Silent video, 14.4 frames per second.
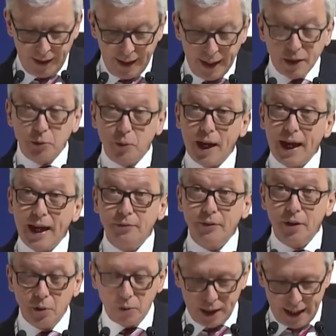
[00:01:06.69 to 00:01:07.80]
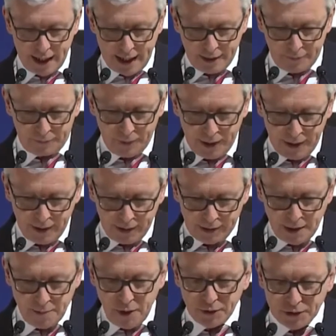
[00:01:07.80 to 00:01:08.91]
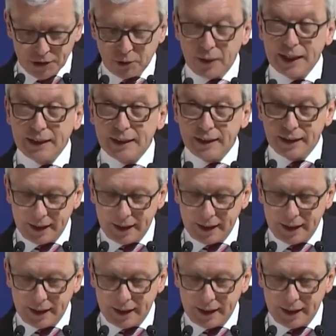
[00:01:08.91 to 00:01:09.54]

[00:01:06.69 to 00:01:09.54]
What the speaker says: And wherever we have demonstrated